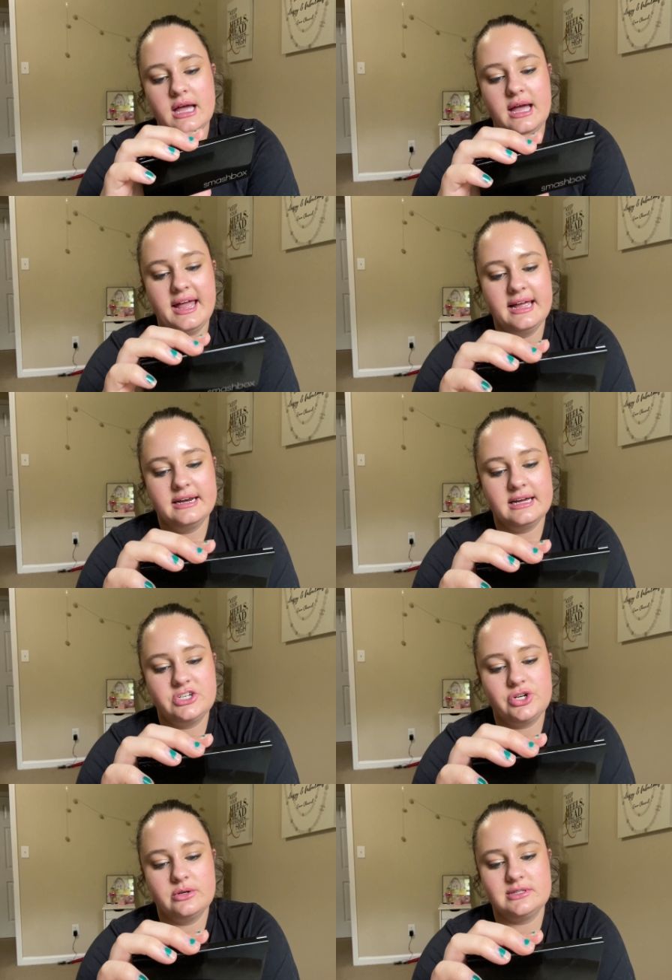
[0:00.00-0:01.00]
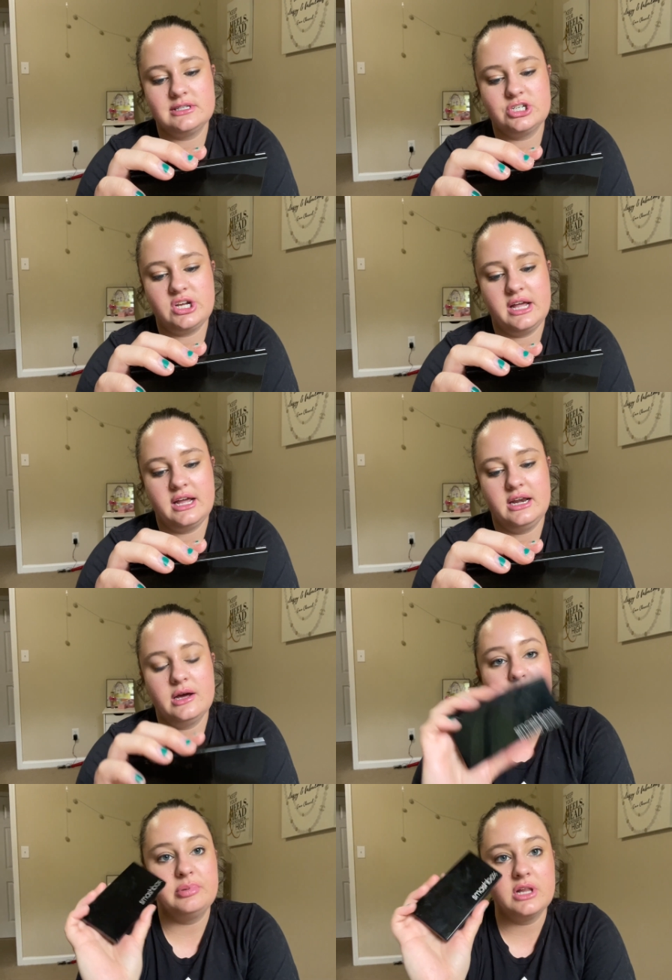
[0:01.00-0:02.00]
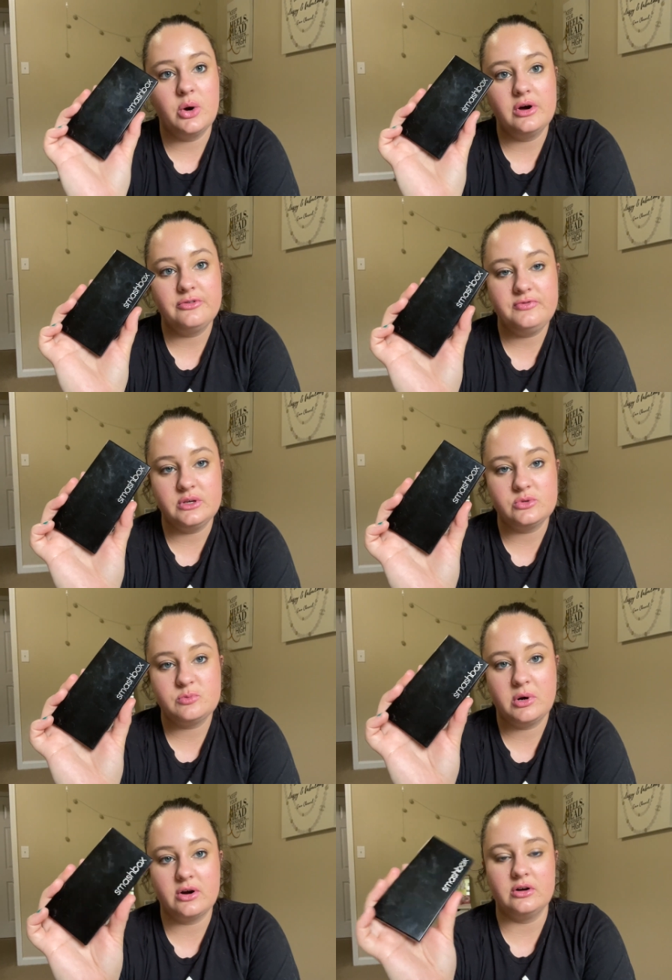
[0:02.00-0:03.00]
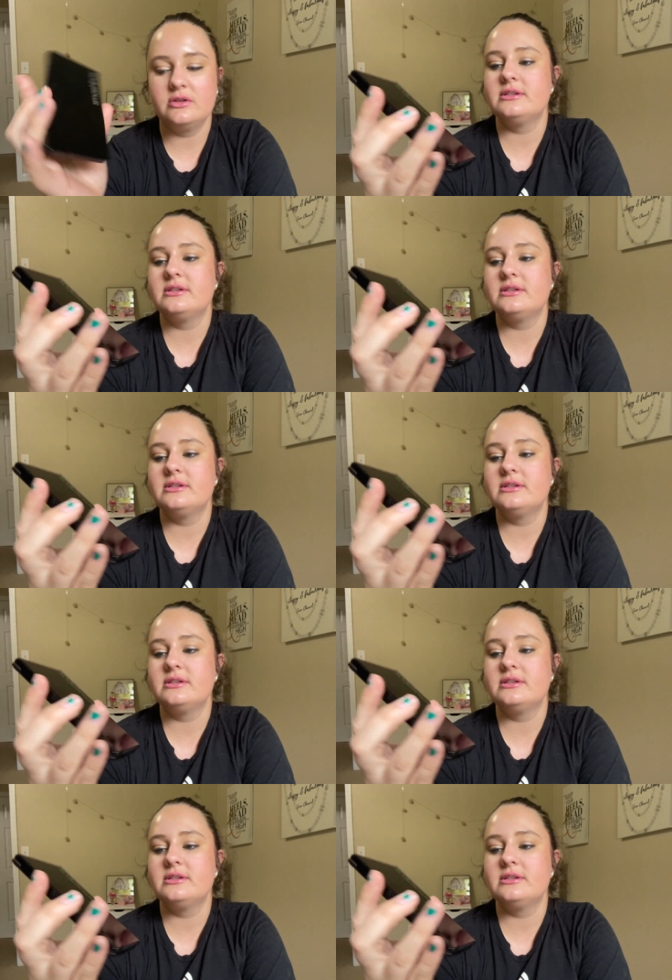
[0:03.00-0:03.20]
And I chose the shade Blow a Fuse Pearl.